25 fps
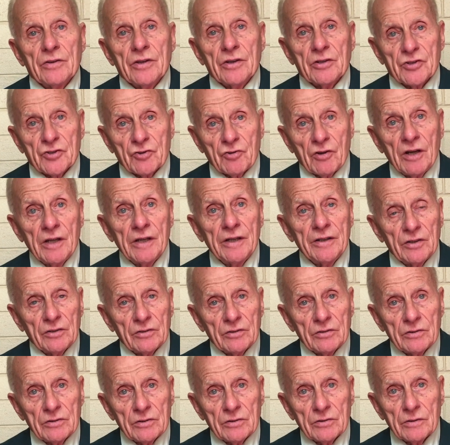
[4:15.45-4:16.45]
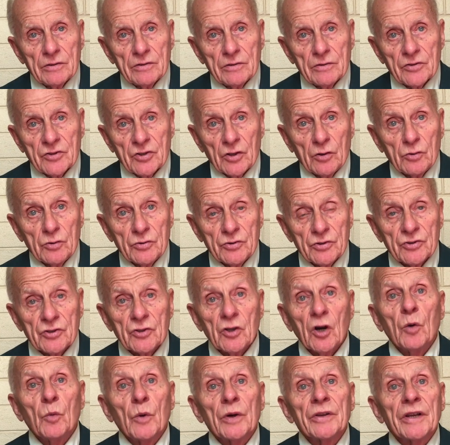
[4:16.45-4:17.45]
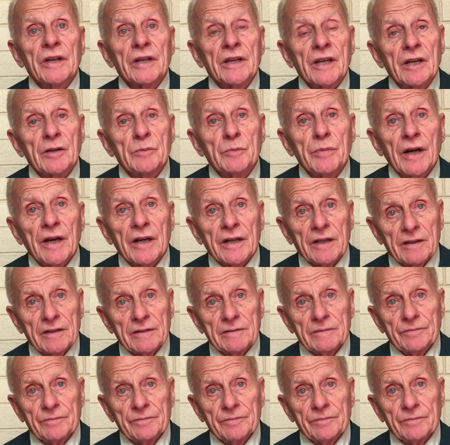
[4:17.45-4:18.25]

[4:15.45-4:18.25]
the Australian soldiers got when they came back